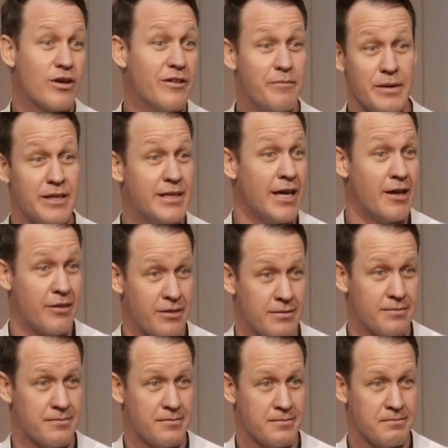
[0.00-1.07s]
give me death.
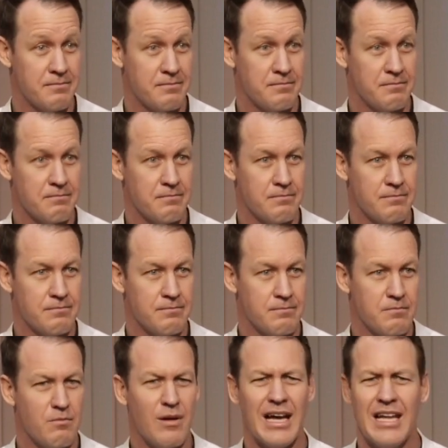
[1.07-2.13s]

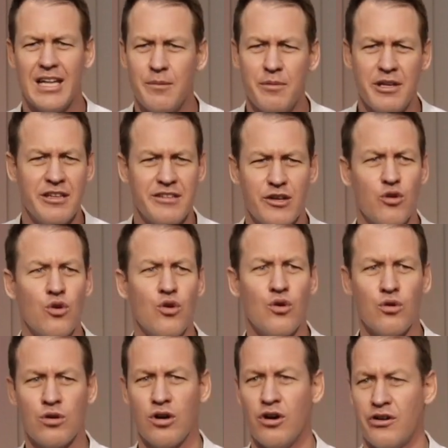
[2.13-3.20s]
My liberties at all
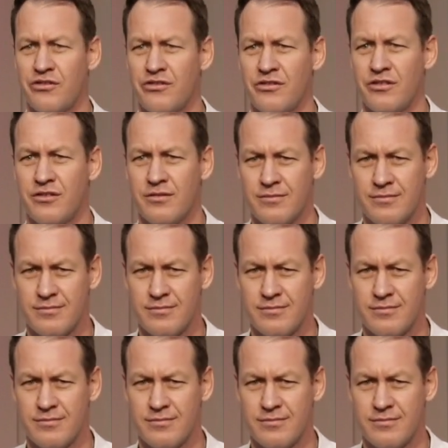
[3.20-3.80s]
costs.